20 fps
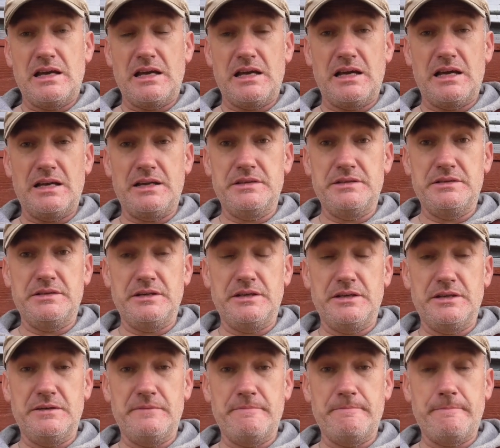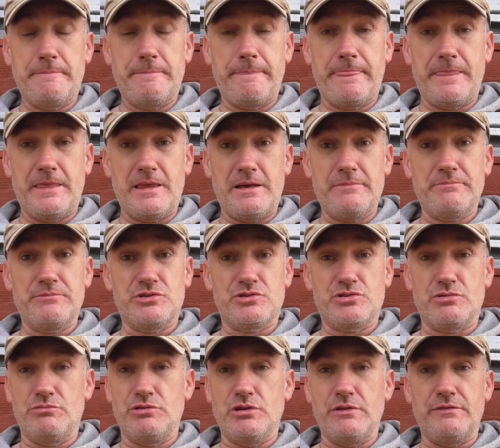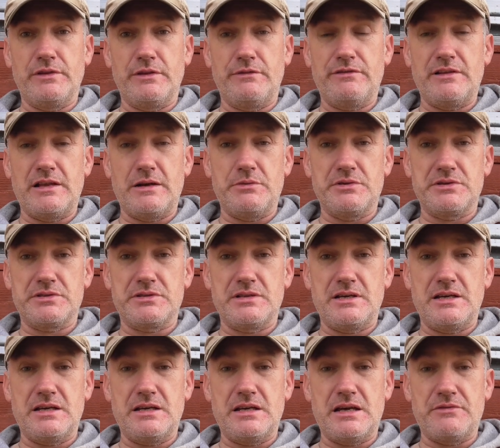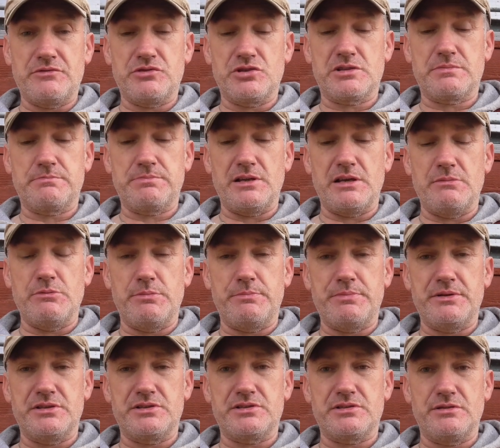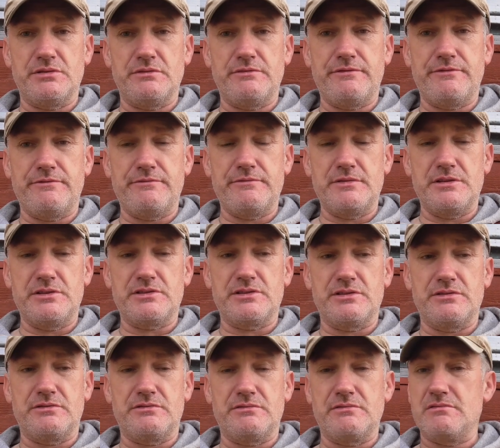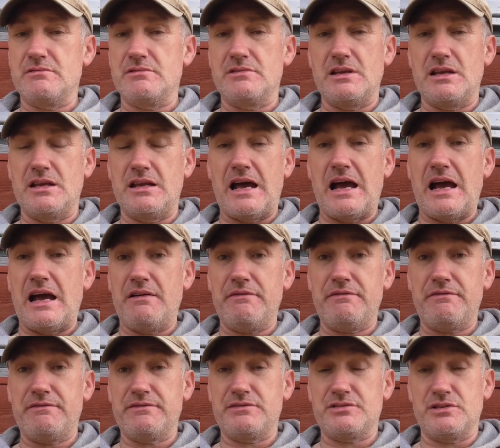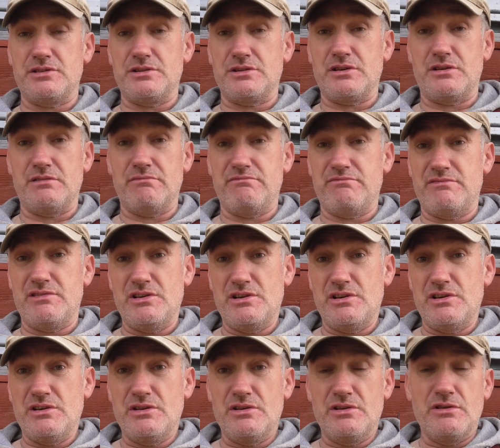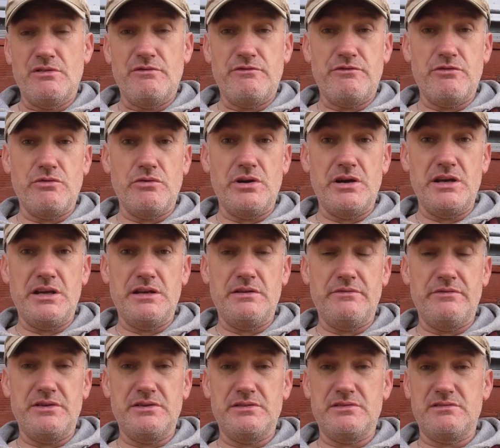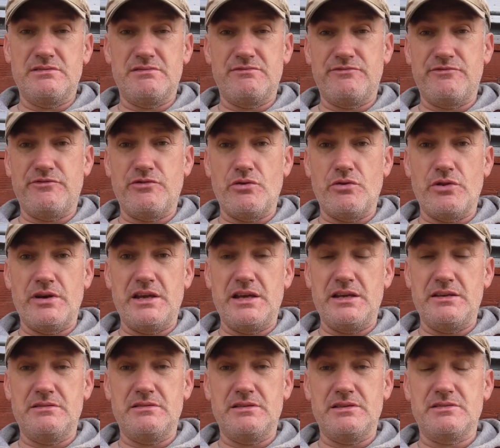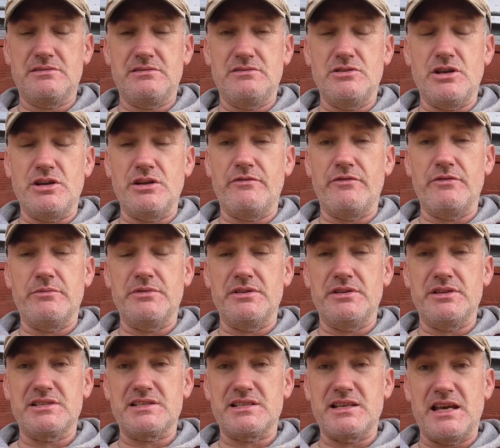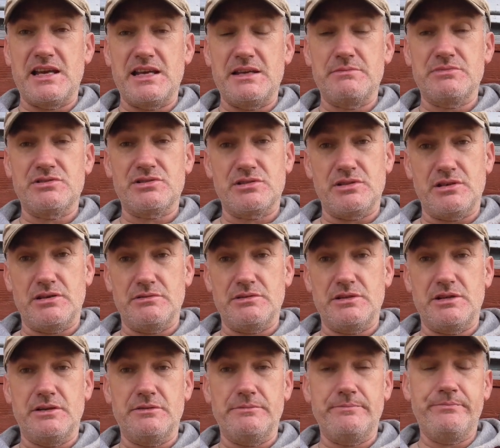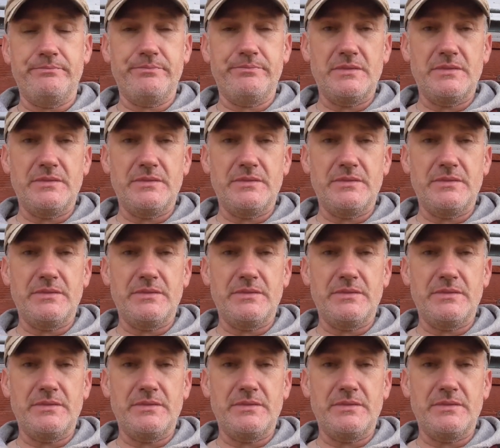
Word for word: and um, yep some lovely flowers there I've just split them up into into in half so you've got 14 of it 14 there's none of them are the same so you know